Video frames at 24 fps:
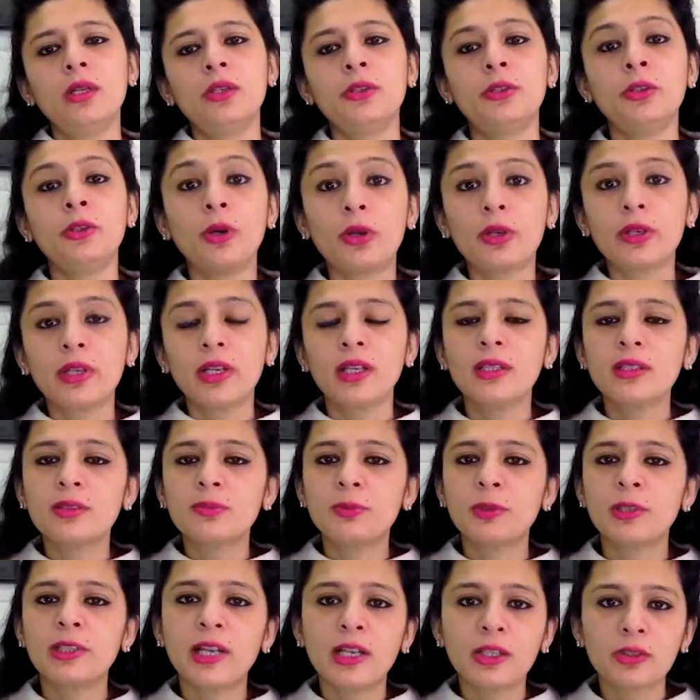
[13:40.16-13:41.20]
during its
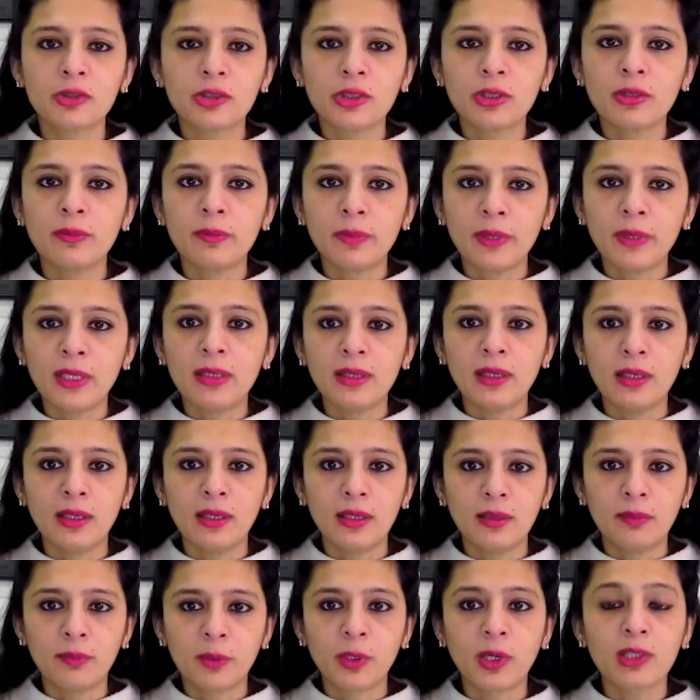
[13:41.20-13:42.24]
production
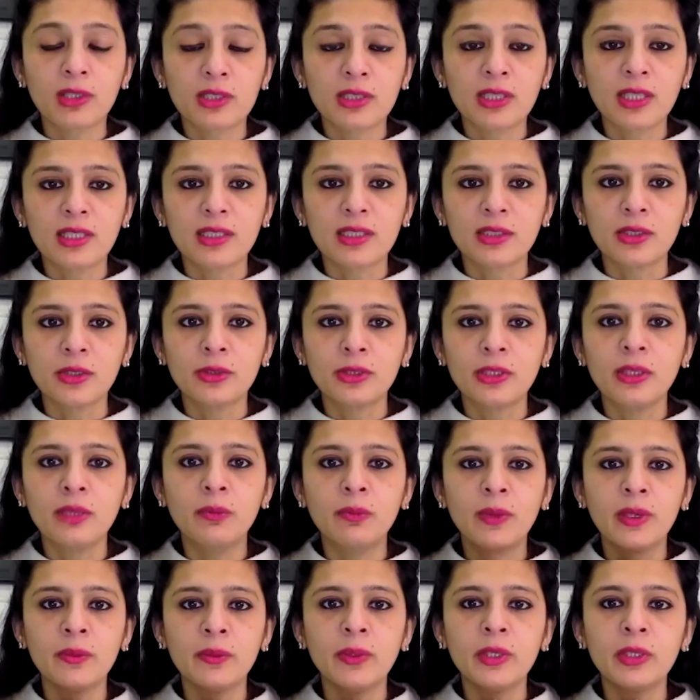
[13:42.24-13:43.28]
process. You see,
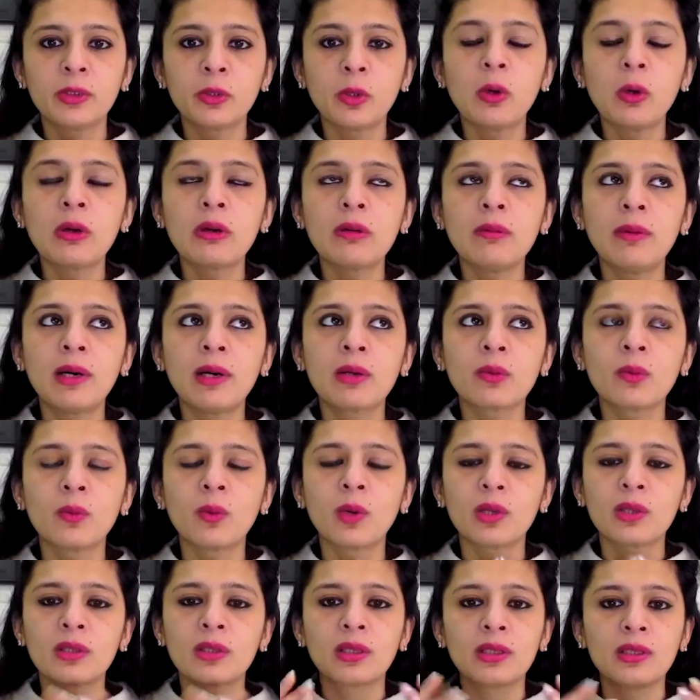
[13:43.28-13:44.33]
when we talk about
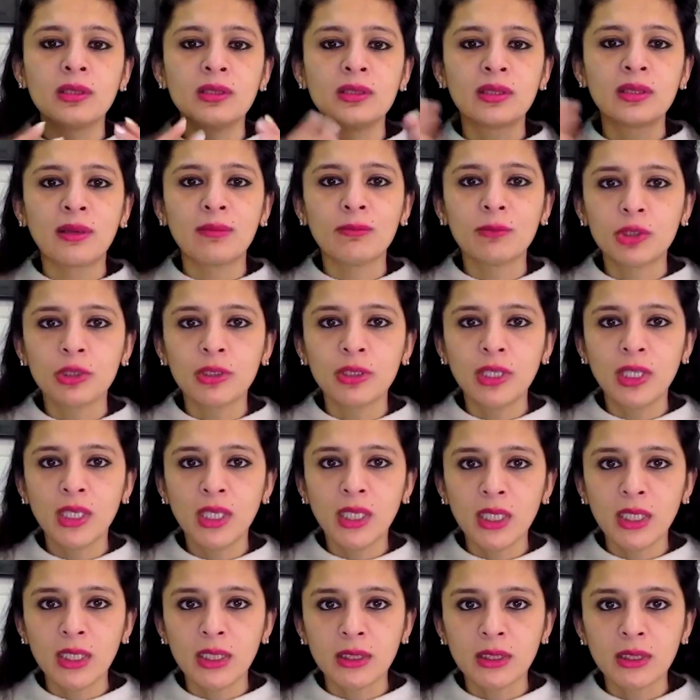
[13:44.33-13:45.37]
what the consumption
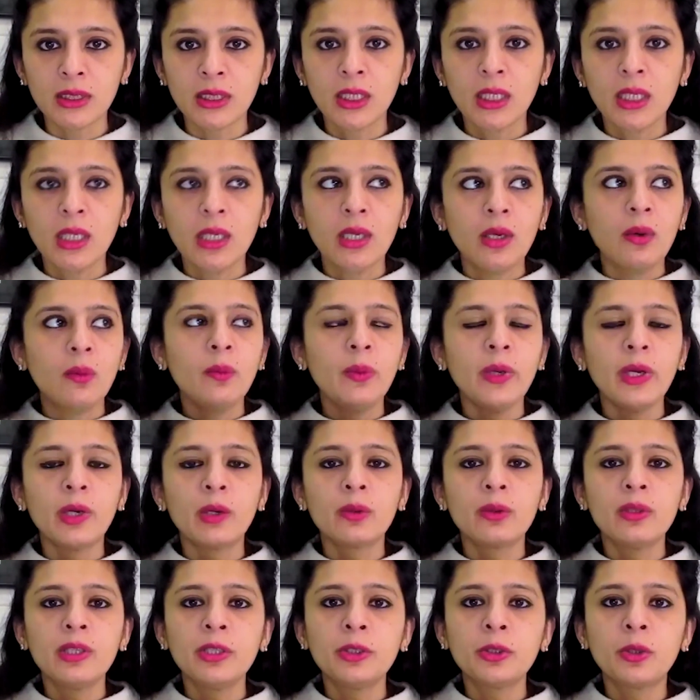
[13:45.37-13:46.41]
is, we're
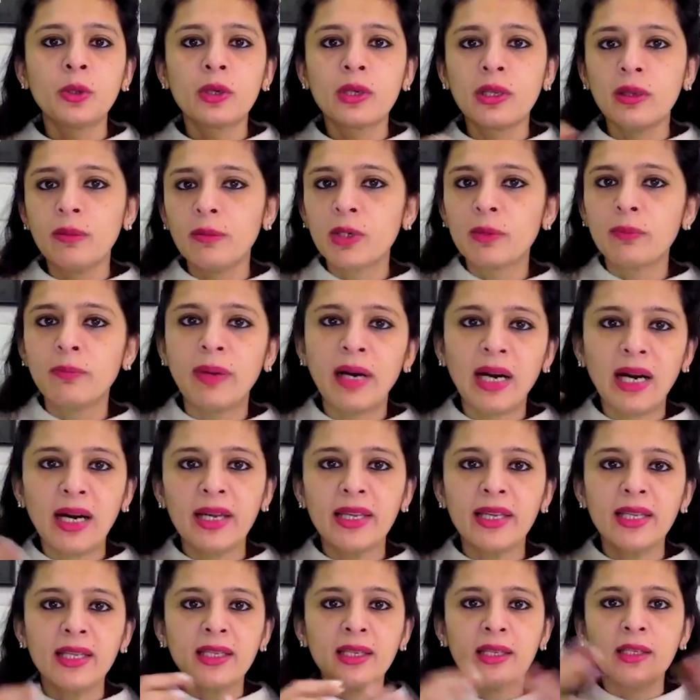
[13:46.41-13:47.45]
only talking about
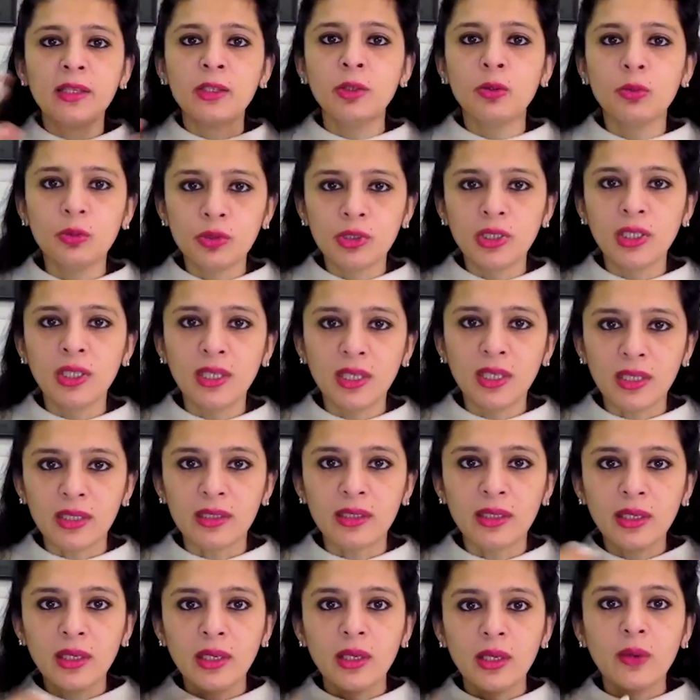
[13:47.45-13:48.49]
buying and using it.
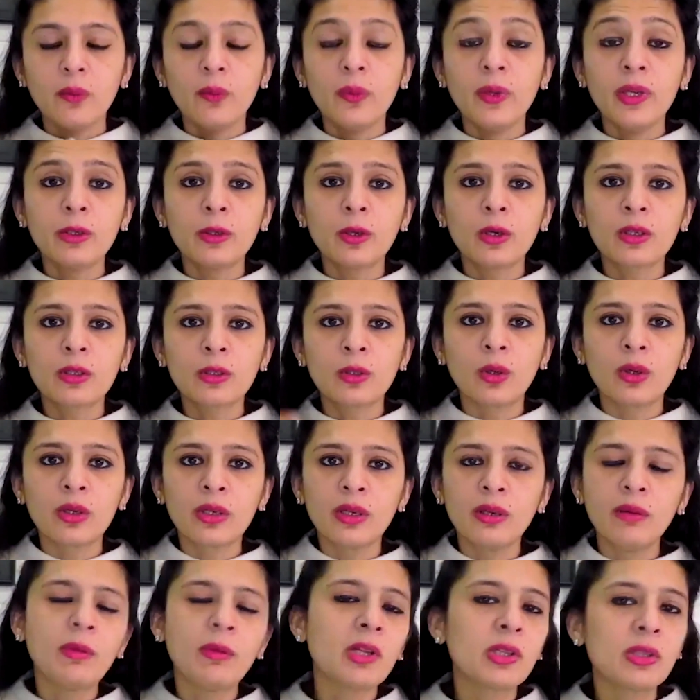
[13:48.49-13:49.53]
We're not
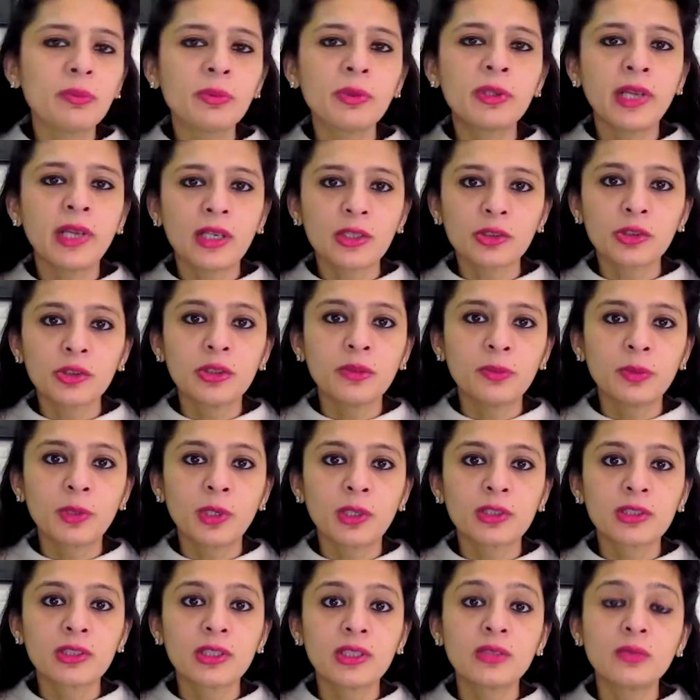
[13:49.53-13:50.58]
talking about the production
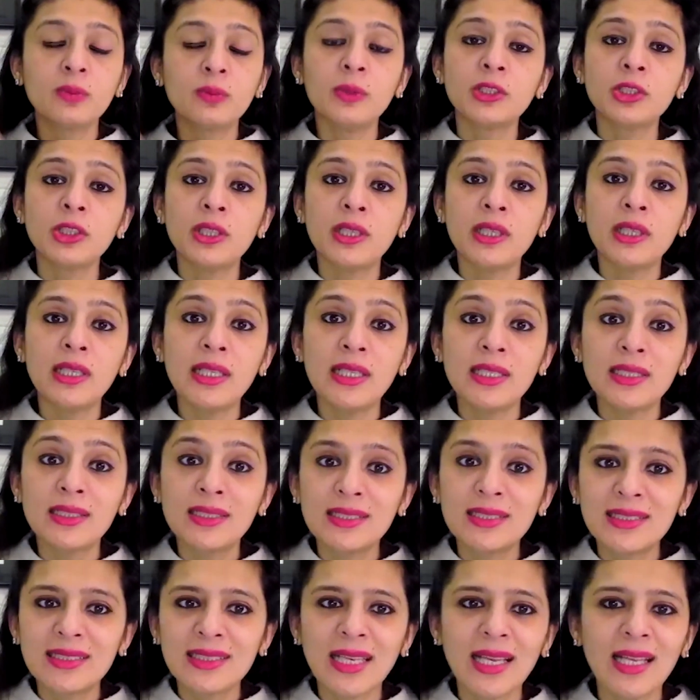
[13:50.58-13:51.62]
process, which
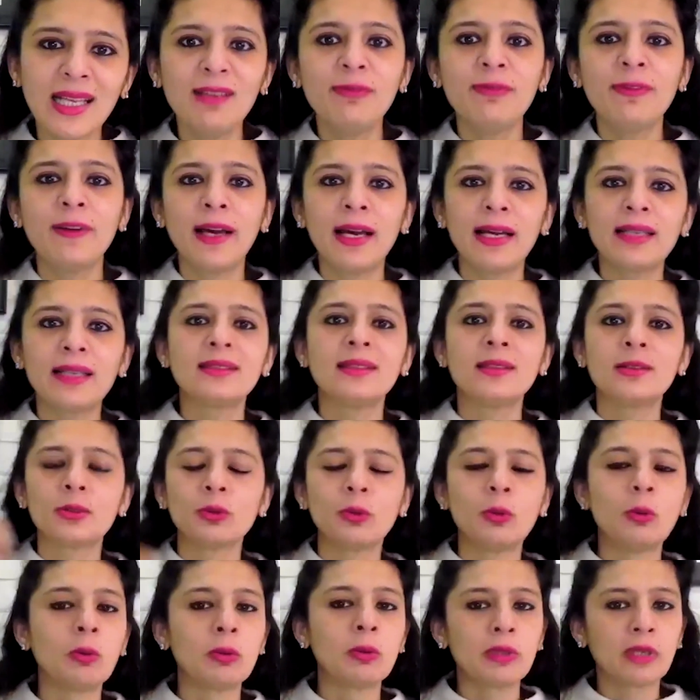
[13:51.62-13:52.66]
itself has its
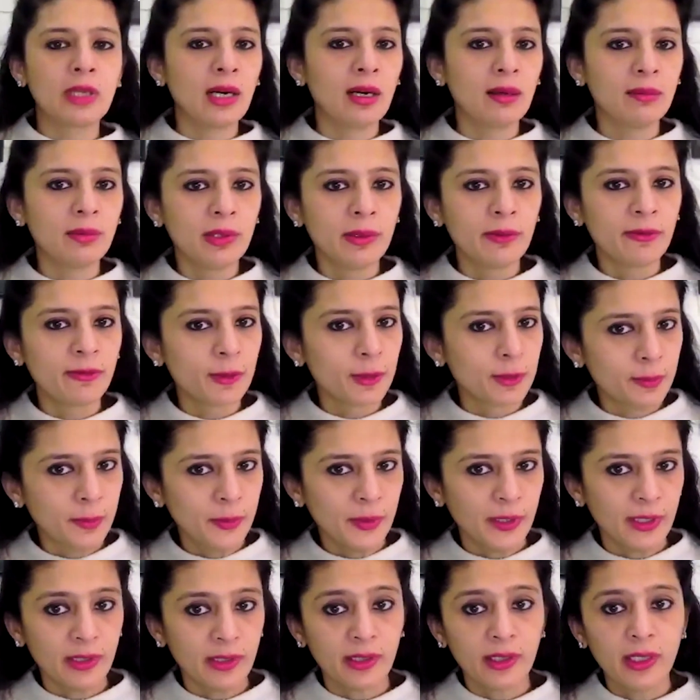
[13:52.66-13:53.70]
own carbon
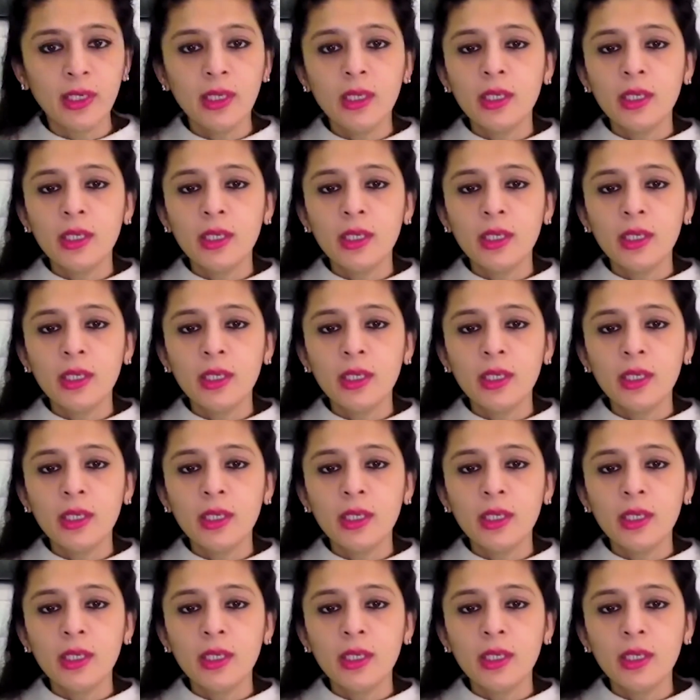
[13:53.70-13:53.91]
footprint.